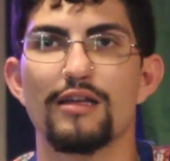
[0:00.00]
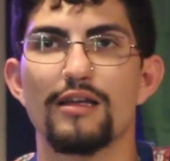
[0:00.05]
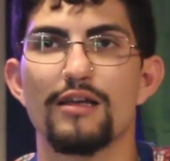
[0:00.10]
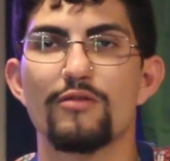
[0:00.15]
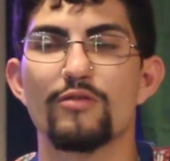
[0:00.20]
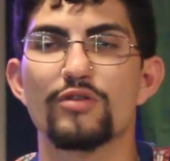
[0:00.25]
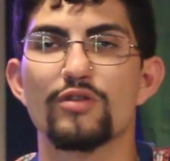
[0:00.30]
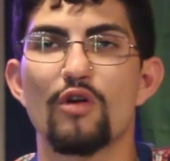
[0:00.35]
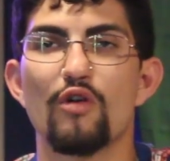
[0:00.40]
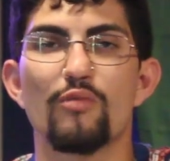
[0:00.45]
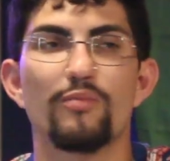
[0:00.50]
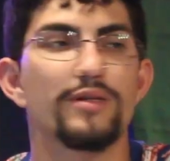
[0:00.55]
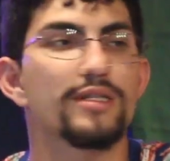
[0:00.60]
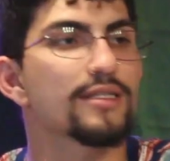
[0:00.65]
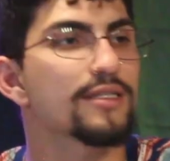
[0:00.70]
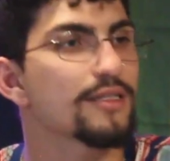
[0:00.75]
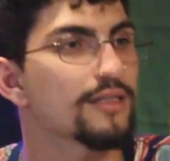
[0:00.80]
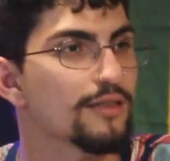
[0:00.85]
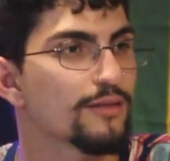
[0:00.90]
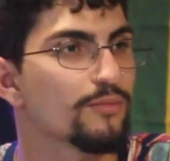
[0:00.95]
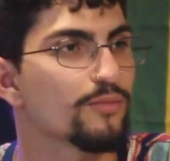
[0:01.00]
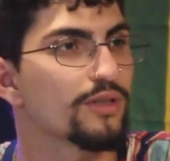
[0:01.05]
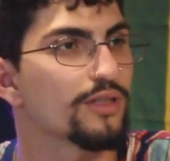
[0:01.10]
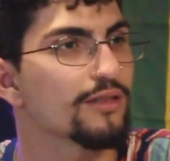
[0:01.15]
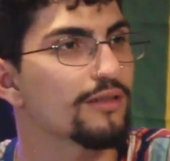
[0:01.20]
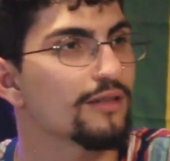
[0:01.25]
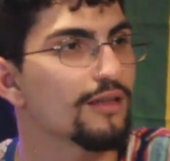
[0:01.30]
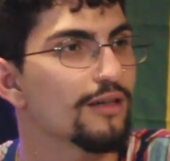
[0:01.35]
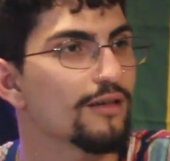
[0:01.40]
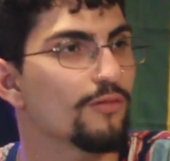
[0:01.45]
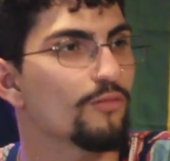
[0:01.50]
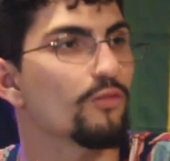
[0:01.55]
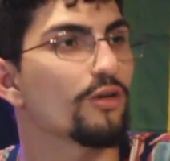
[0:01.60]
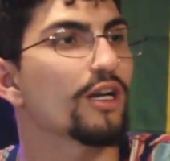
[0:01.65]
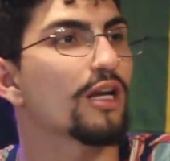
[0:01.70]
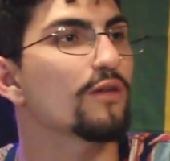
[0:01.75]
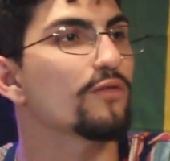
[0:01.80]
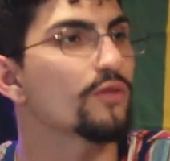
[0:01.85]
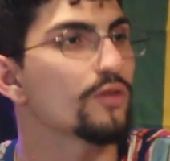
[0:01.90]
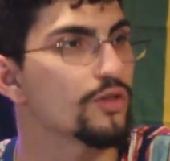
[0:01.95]
was open to
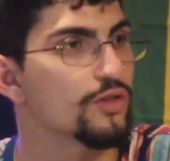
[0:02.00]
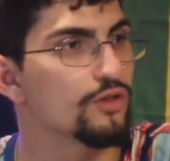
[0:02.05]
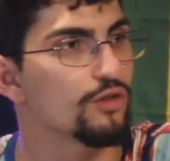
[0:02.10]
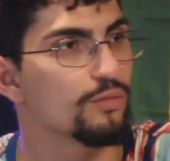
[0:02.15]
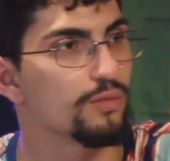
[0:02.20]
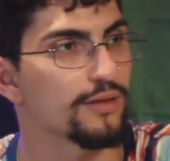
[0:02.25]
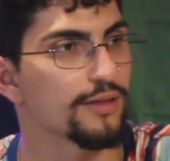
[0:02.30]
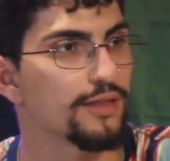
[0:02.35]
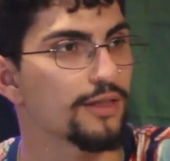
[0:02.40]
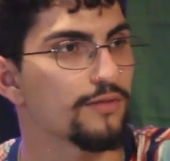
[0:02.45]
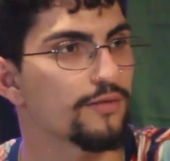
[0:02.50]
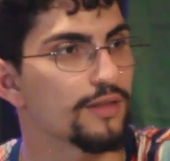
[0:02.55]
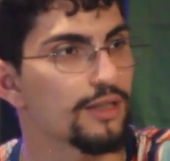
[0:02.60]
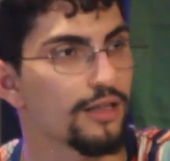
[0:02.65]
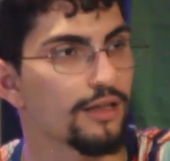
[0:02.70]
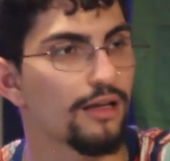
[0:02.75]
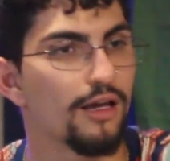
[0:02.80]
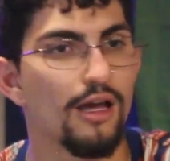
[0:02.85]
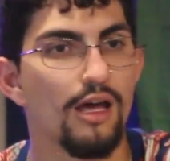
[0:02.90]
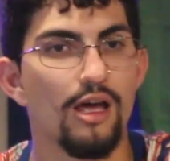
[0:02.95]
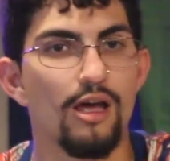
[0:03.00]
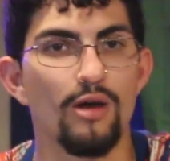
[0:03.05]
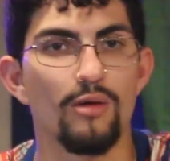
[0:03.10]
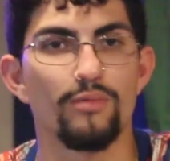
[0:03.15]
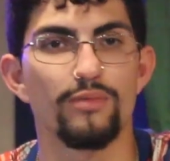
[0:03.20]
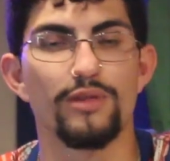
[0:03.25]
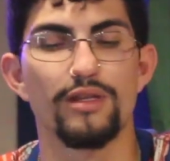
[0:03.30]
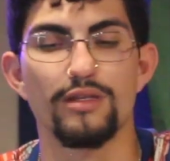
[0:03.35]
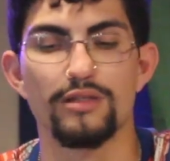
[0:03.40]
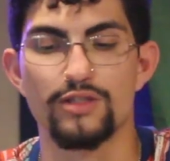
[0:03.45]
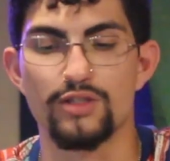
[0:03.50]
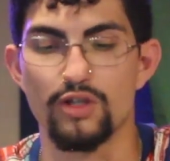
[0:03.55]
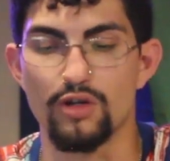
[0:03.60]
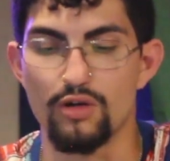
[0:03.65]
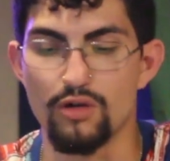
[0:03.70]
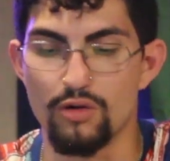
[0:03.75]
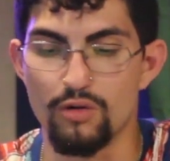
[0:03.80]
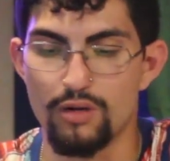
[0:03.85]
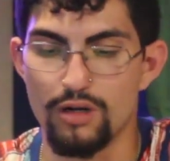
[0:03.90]
whatever you believed in. So